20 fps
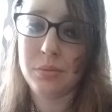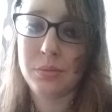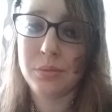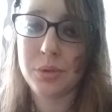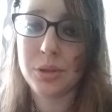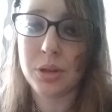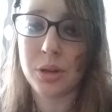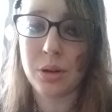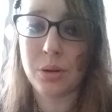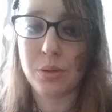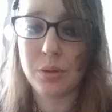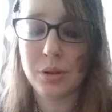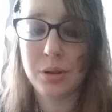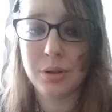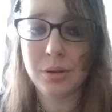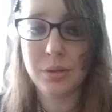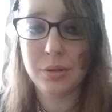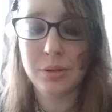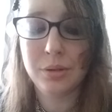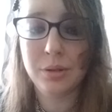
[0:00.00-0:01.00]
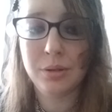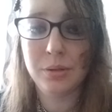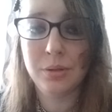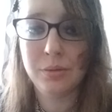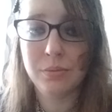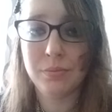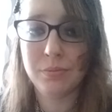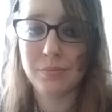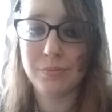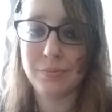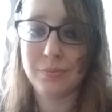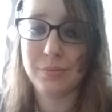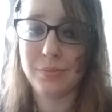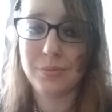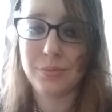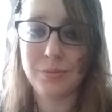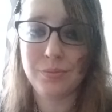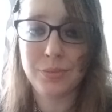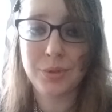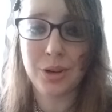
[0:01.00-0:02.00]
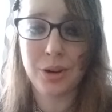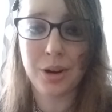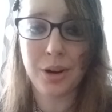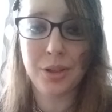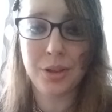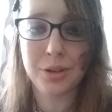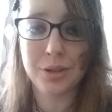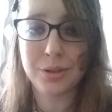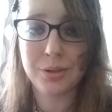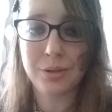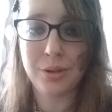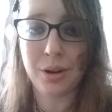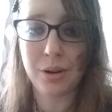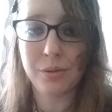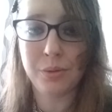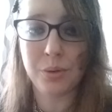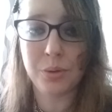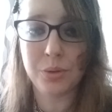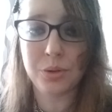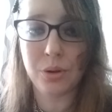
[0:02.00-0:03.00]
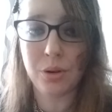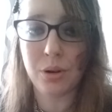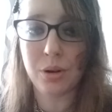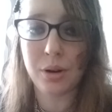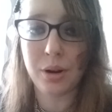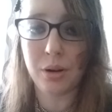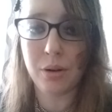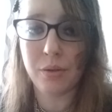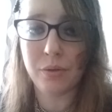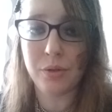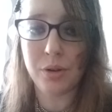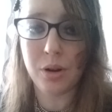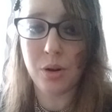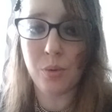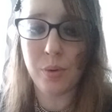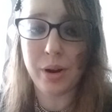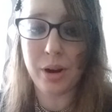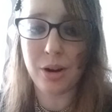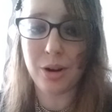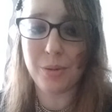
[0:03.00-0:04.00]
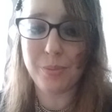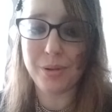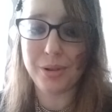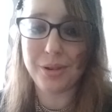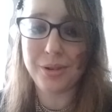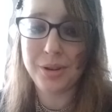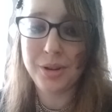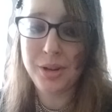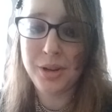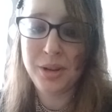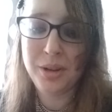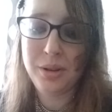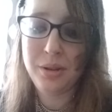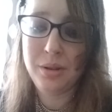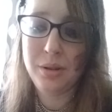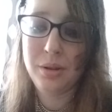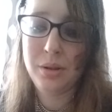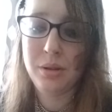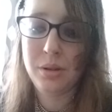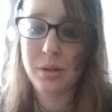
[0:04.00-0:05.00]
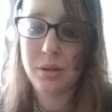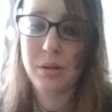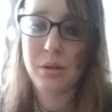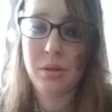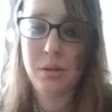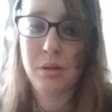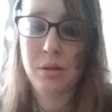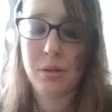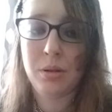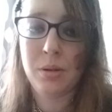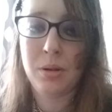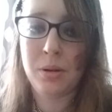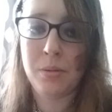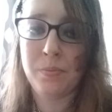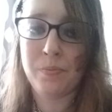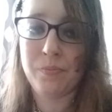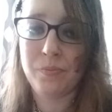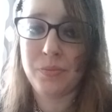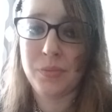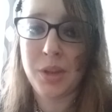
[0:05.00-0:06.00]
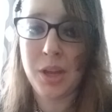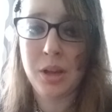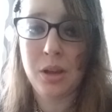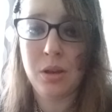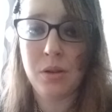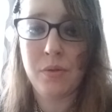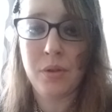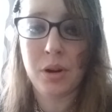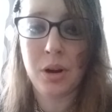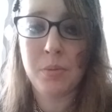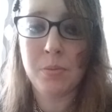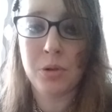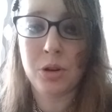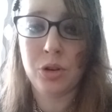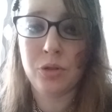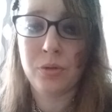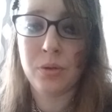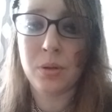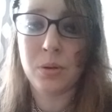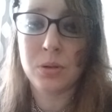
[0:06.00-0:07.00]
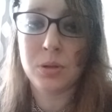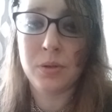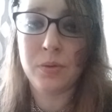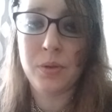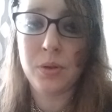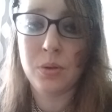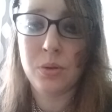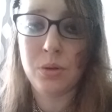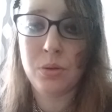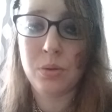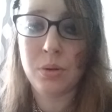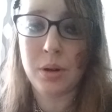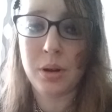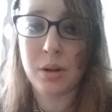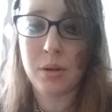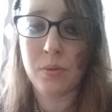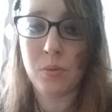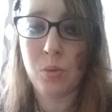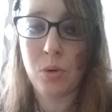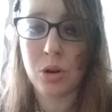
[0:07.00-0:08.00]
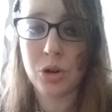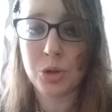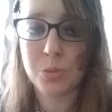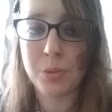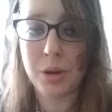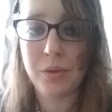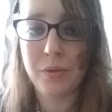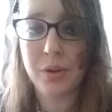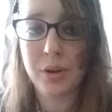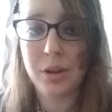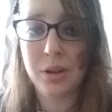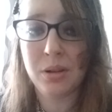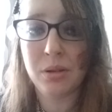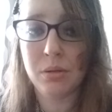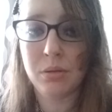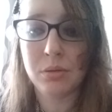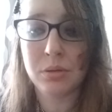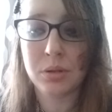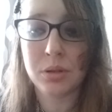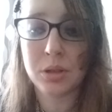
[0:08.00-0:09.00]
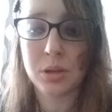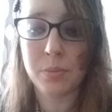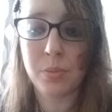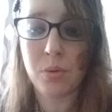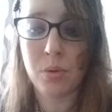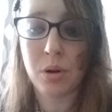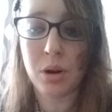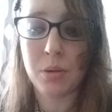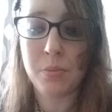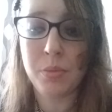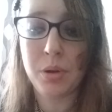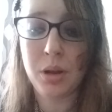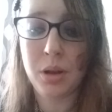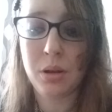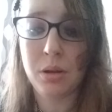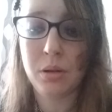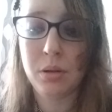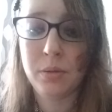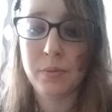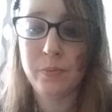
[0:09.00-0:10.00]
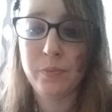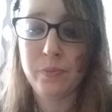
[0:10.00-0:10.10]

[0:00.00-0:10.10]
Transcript: So, sorry this got a little dark out of nowhere, but um, thank you very much for those of you who have watched my videos and supported me